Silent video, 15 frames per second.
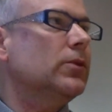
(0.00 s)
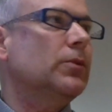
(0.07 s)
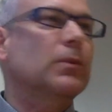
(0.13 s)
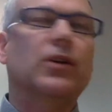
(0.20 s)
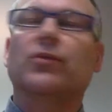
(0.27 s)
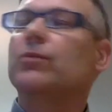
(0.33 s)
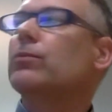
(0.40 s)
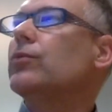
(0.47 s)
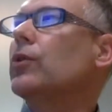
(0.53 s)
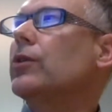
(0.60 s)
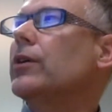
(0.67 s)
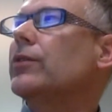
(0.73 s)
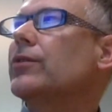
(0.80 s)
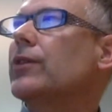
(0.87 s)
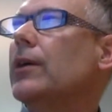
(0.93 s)
Most
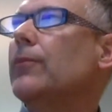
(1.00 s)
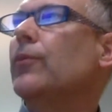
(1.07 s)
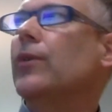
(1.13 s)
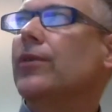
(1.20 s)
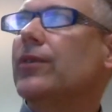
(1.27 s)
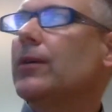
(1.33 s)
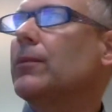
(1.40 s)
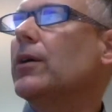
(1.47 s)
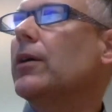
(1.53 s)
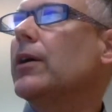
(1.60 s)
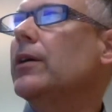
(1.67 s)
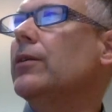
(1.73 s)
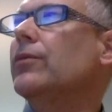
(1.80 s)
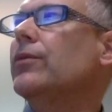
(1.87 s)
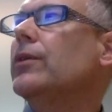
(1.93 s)
products come with some
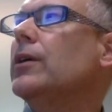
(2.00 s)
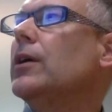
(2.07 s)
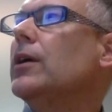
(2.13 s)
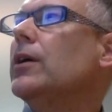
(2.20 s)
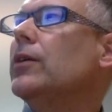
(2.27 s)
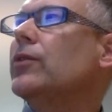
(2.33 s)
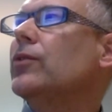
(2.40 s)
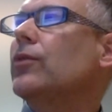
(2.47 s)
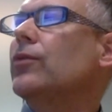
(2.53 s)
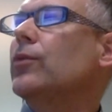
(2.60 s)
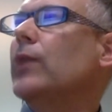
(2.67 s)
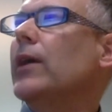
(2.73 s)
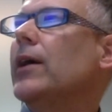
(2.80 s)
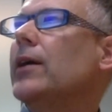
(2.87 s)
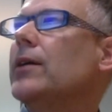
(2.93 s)
kind of
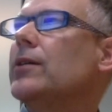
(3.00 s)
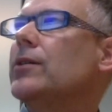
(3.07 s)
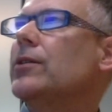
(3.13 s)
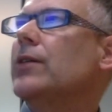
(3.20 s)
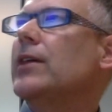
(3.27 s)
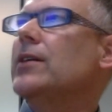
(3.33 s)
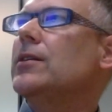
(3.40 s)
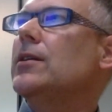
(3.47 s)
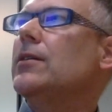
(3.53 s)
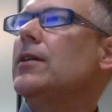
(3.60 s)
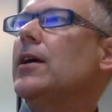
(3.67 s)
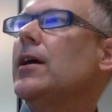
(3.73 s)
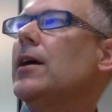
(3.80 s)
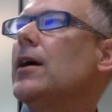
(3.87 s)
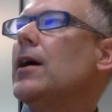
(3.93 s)
software integrated in
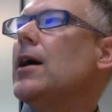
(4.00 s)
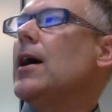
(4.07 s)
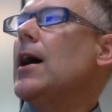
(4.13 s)
there.